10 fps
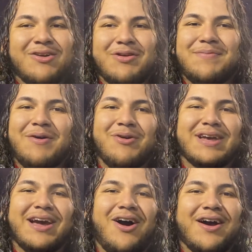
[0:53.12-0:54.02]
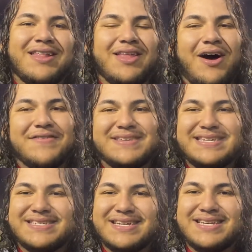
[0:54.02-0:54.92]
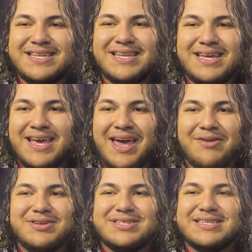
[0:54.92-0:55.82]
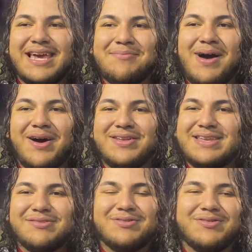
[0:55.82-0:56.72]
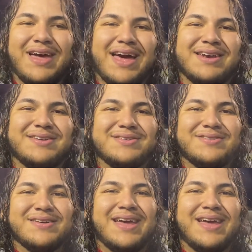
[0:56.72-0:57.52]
we've been working hard in the off season and we just came out and did what we had to do.